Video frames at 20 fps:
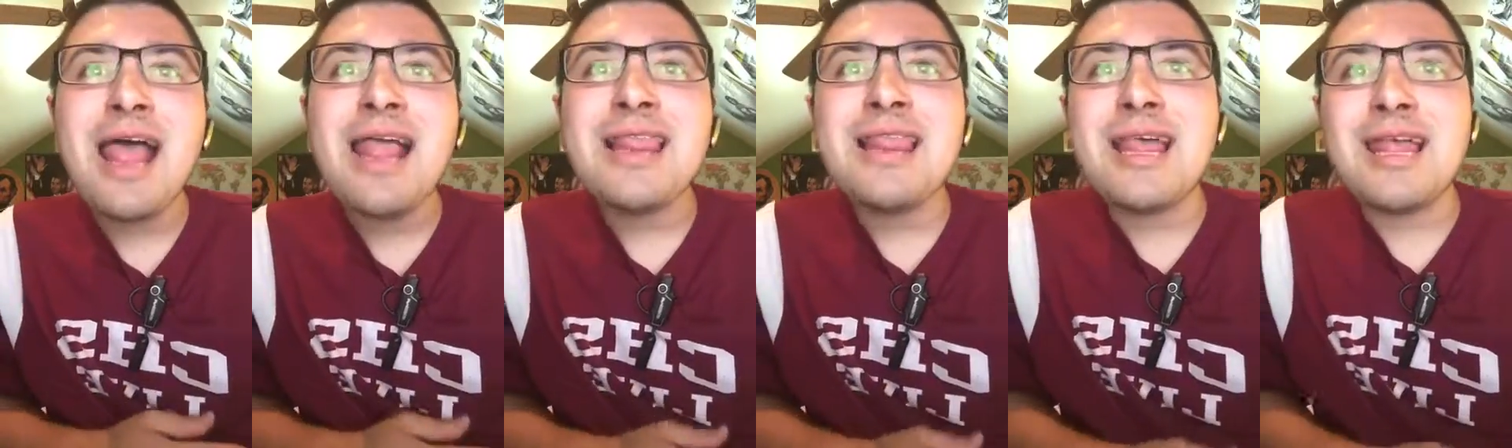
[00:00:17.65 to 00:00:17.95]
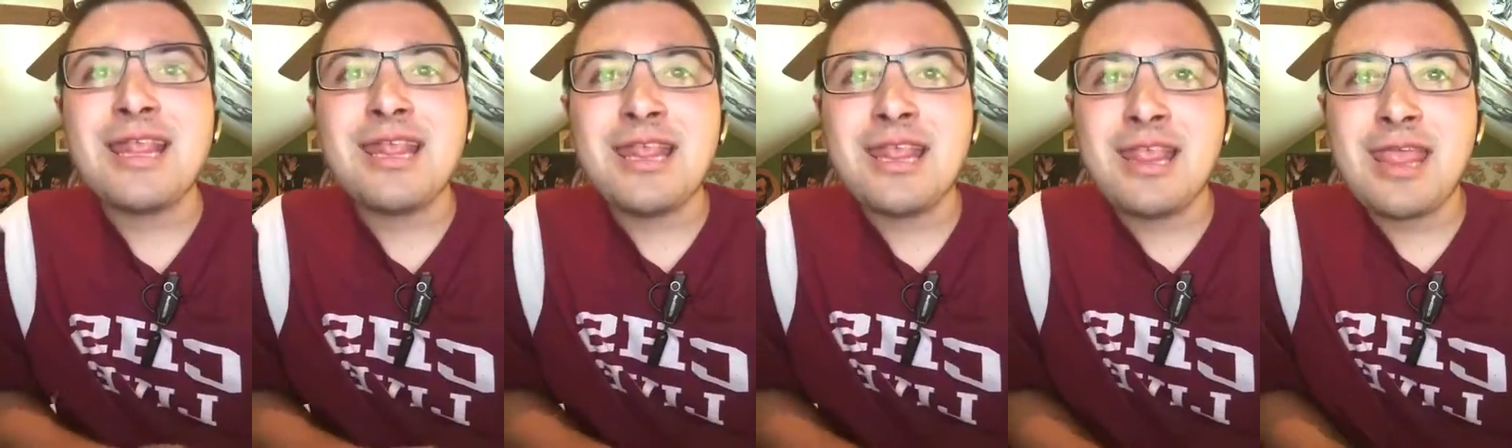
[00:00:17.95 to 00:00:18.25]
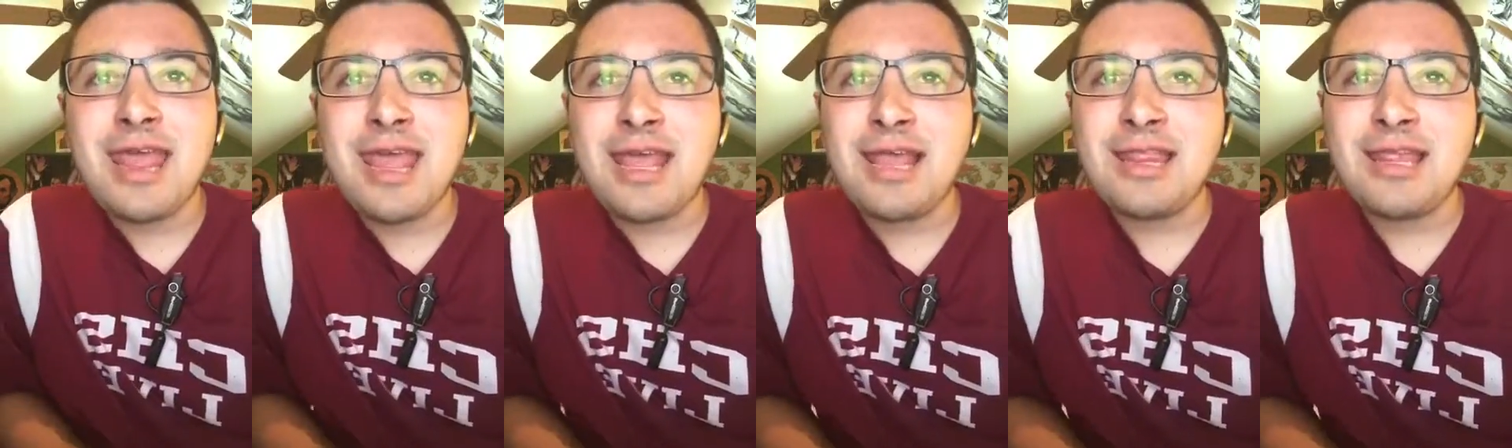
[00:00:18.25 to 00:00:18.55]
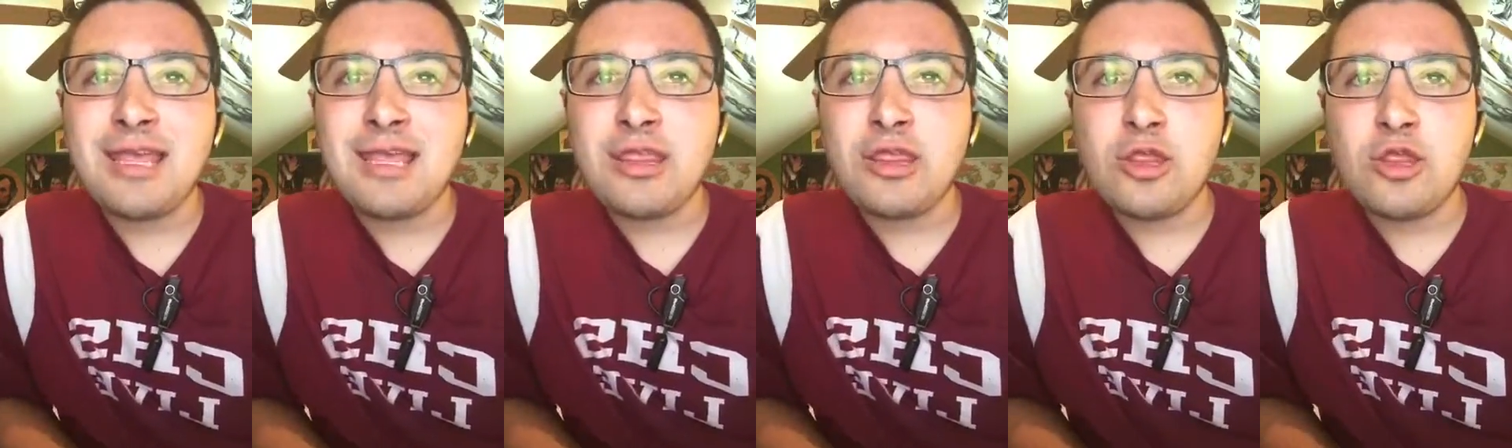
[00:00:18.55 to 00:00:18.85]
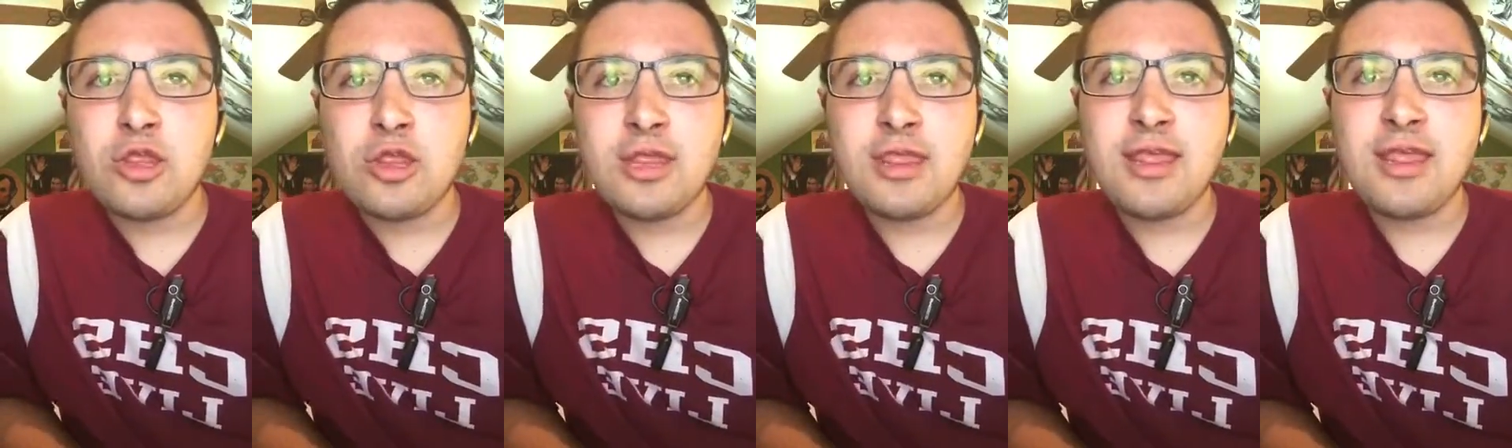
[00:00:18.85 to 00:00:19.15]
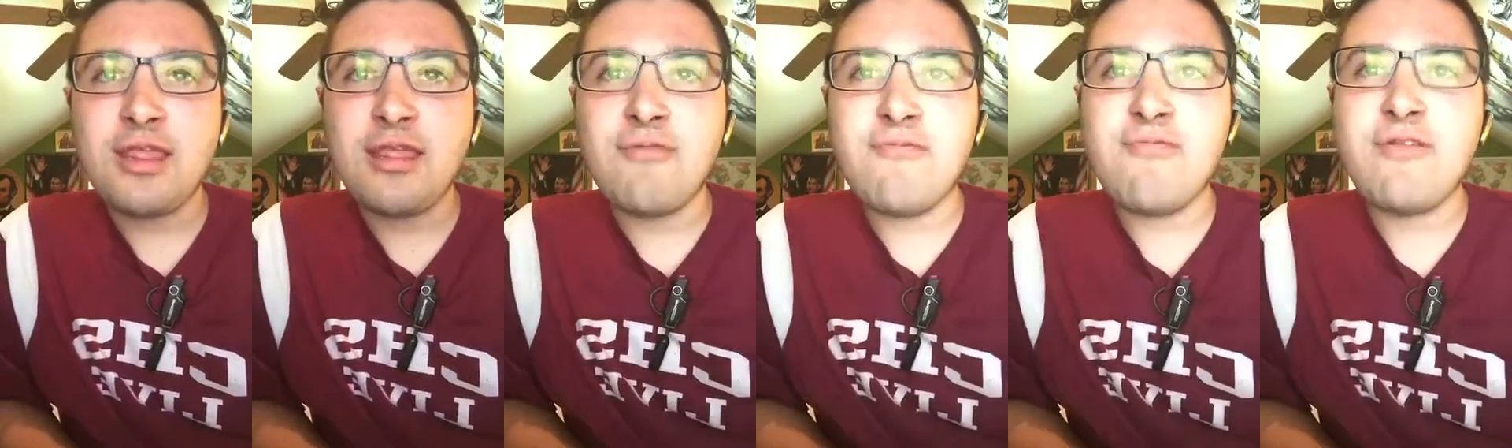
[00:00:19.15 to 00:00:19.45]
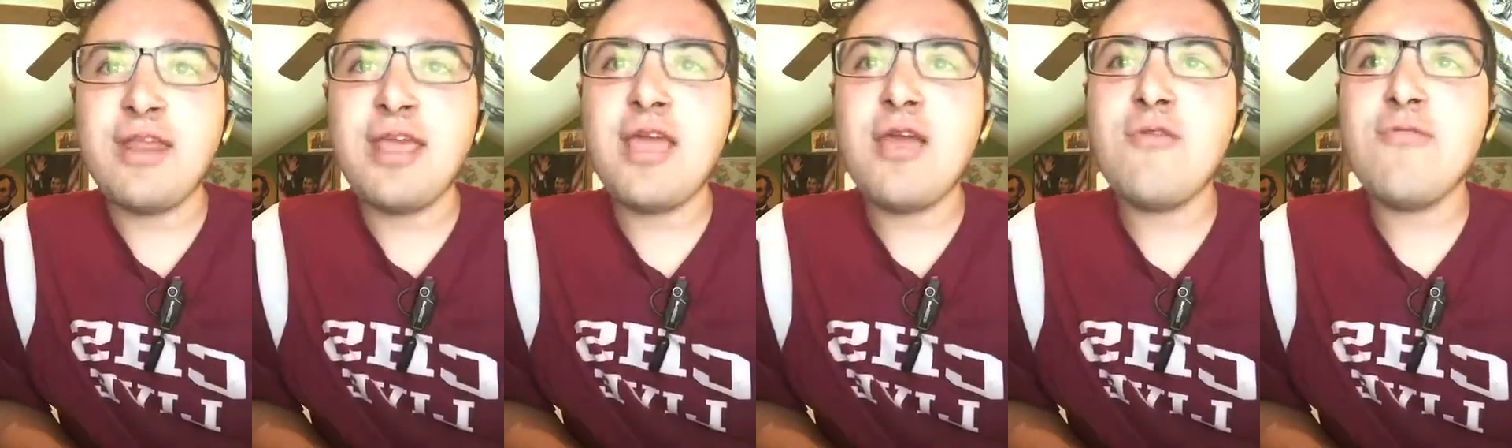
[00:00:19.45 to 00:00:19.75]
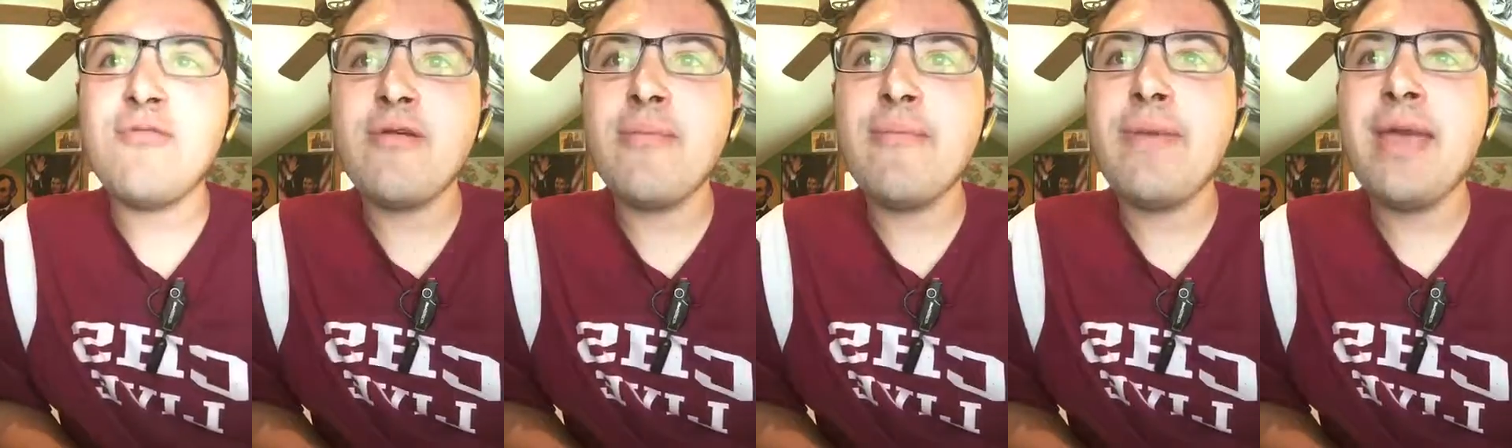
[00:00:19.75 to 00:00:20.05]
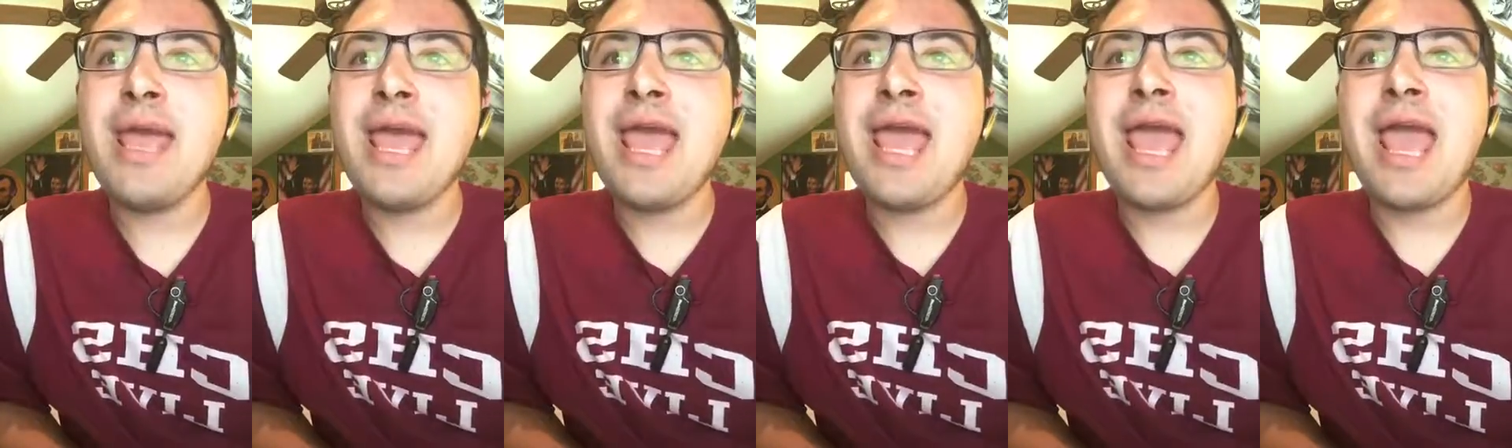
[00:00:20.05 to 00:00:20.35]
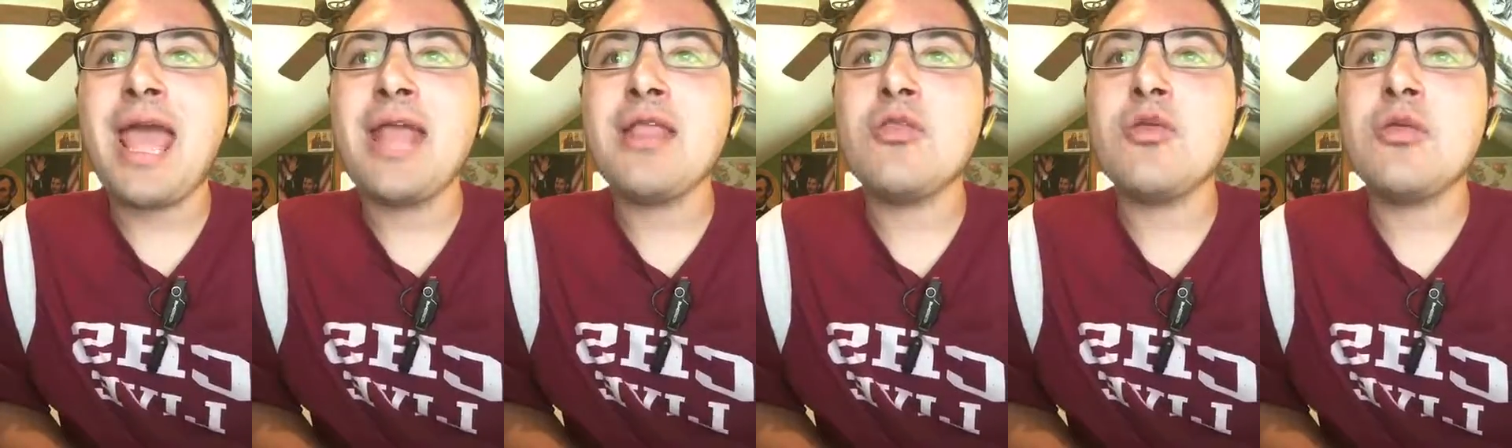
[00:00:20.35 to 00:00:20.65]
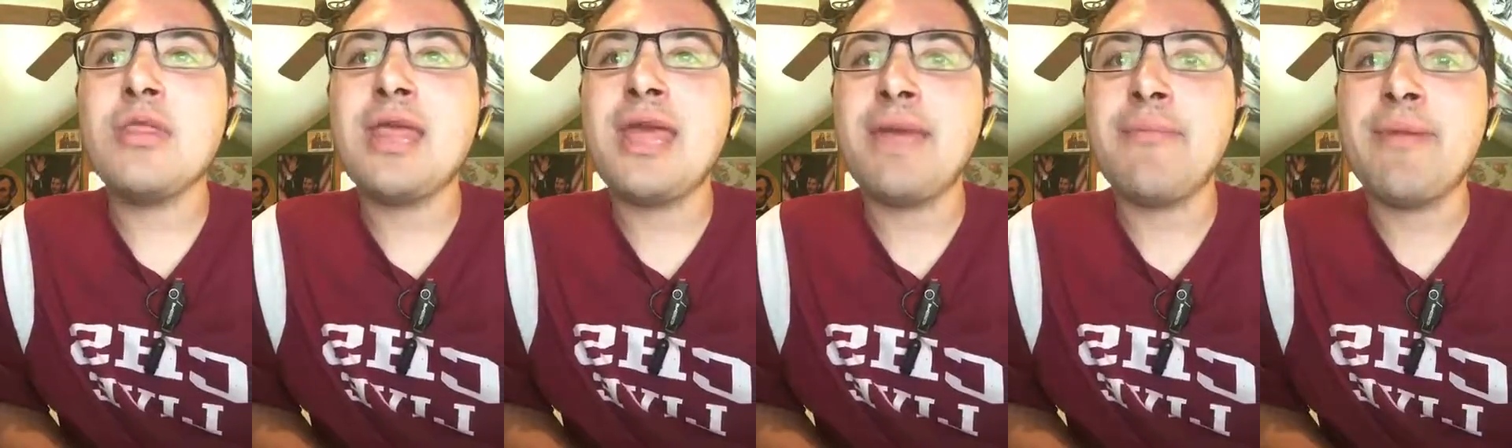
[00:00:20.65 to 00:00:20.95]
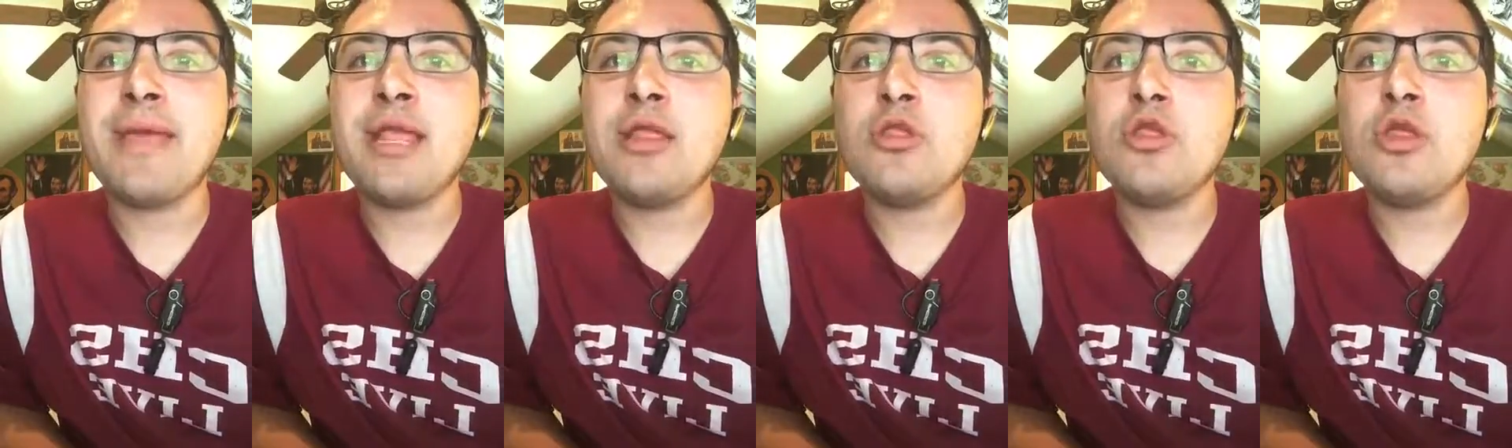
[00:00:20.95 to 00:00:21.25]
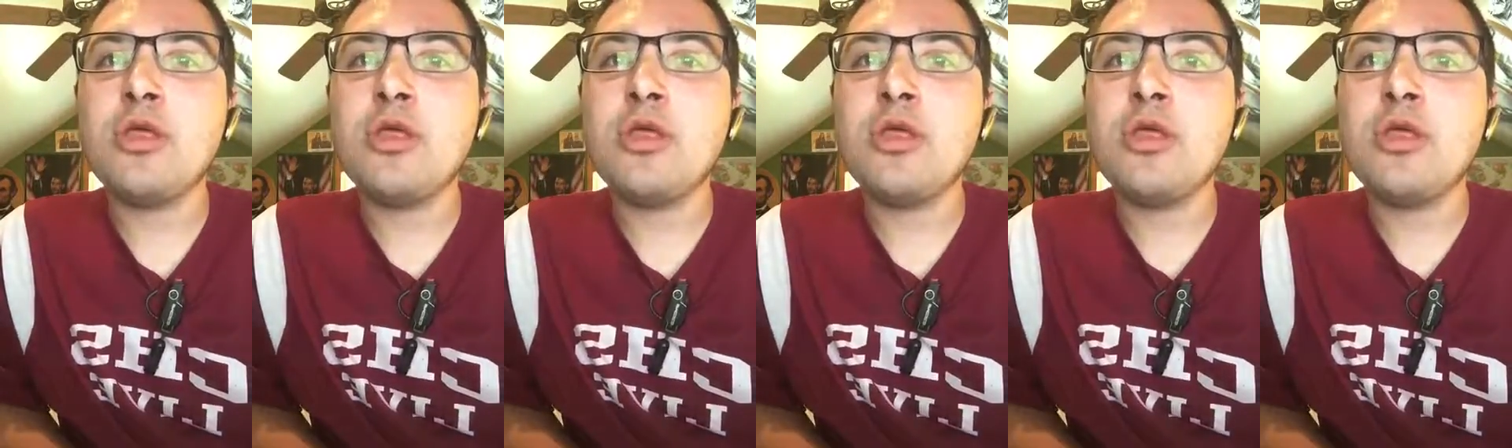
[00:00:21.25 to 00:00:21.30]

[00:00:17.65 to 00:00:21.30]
Let's take a listen to this video from Entertainment